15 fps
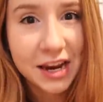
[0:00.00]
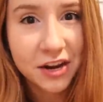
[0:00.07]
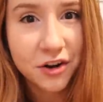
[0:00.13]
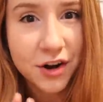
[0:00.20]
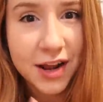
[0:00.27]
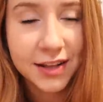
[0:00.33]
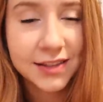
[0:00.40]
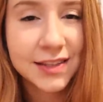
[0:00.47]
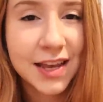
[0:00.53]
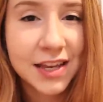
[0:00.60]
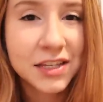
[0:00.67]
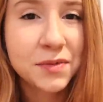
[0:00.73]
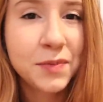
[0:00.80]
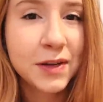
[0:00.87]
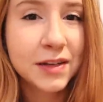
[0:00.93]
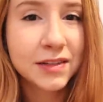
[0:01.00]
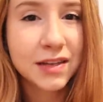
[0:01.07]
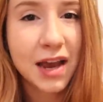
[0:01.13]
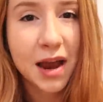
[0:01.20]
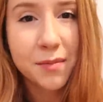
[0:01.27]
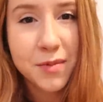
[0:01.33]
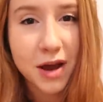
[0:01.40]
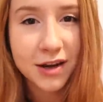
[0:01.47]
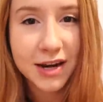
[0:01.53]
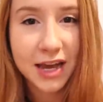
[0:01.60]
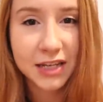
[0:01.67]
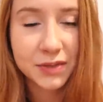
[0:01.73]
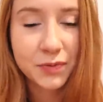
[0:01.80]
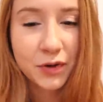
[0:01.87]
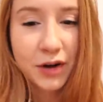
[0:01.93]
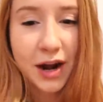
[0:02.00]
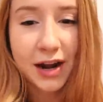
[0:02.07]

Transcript: internet says because I'm not an expert,